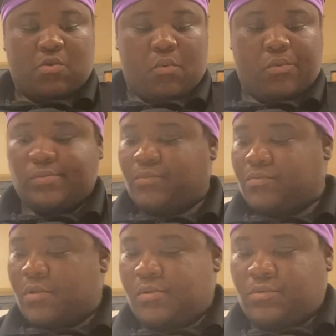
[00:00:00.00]
There are
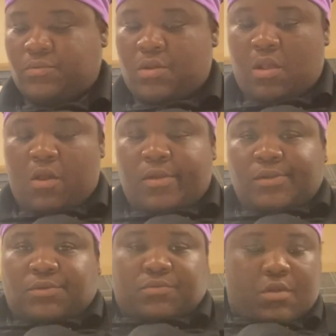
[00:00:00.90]
different
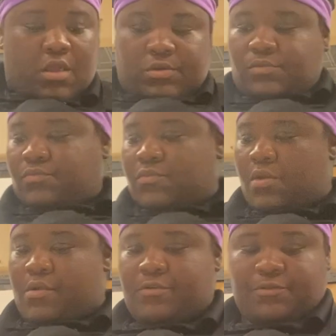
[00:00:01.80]
types
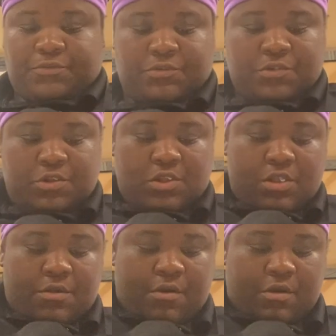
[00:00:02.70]
of spatulas to
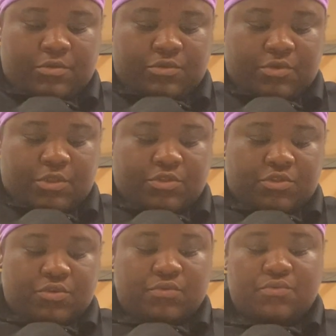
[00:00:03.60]
use. They even
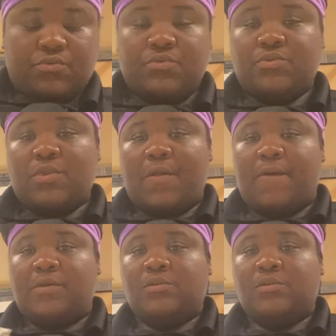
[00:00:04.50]
have smaller ones